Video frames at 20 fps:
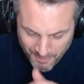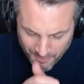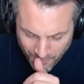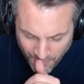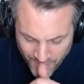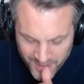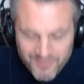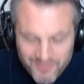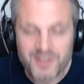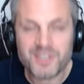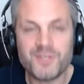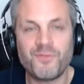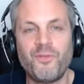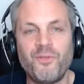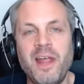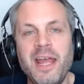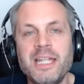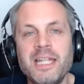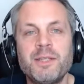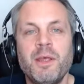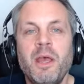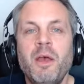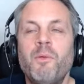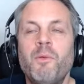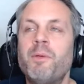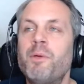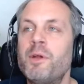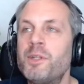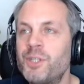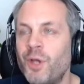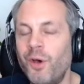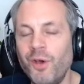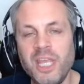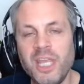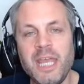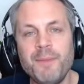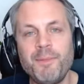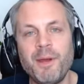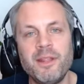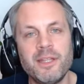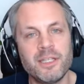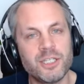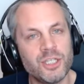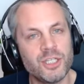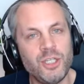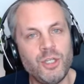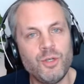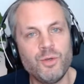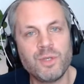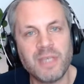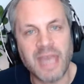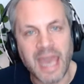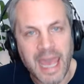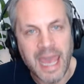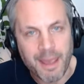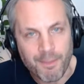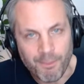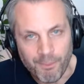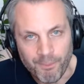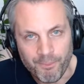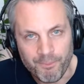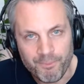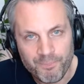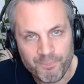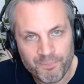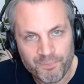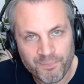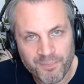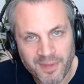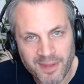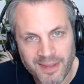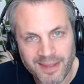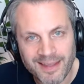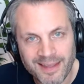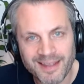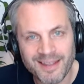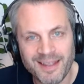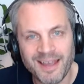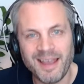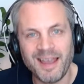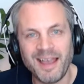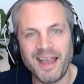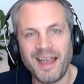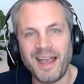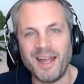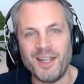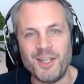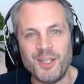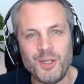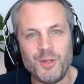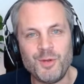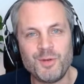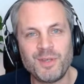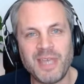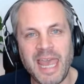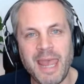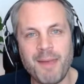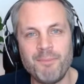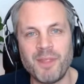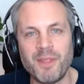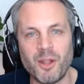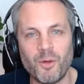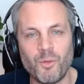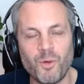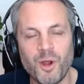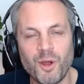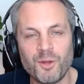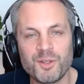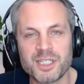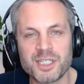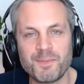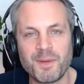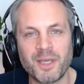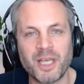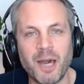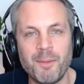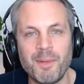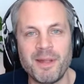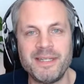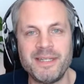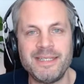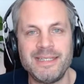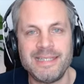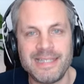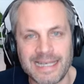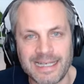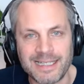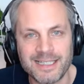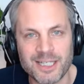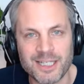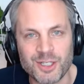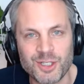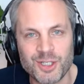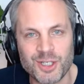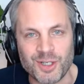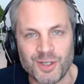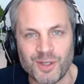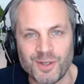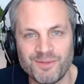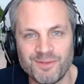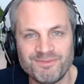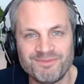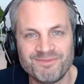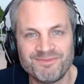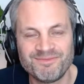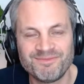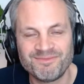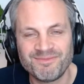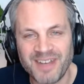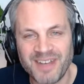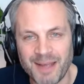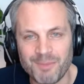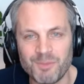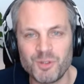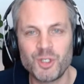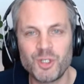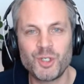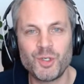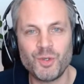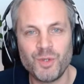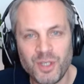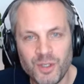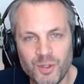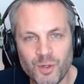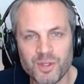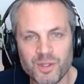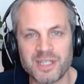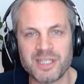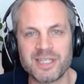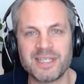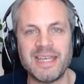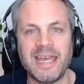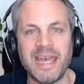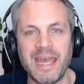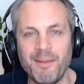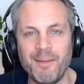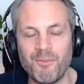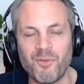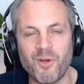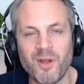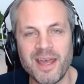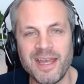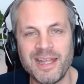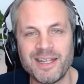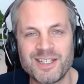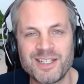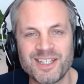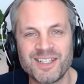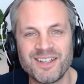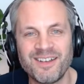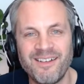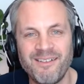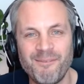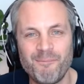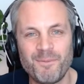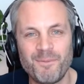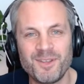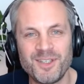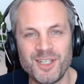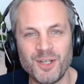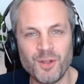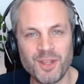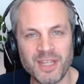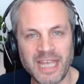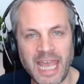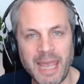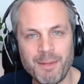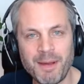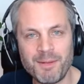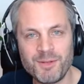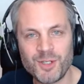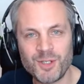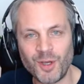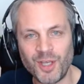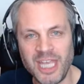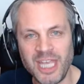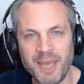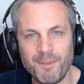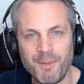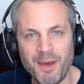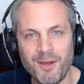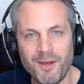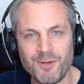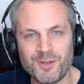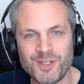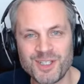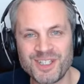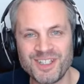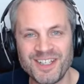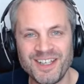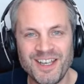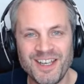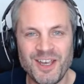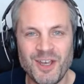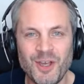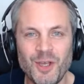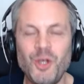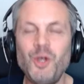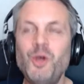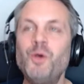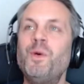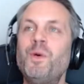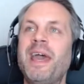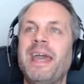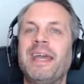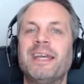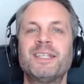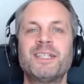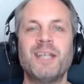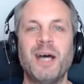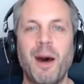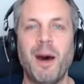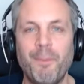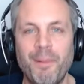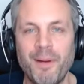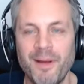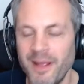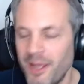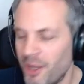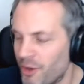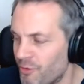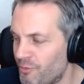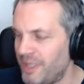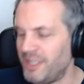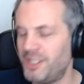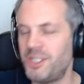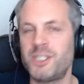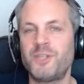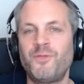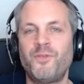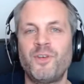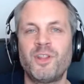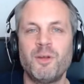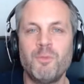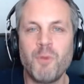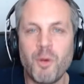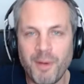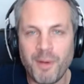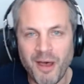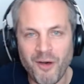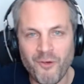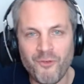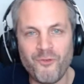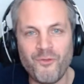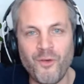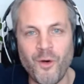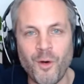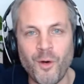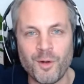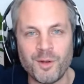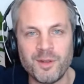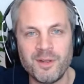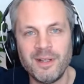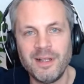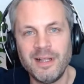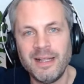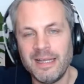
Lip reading: one of his friends, we were talking about this new game, a new game that the world has become addicted to. I'm sure you know this game, right? Do you know the game I'm talking about? Who wakes up, reaches for their mobile phone,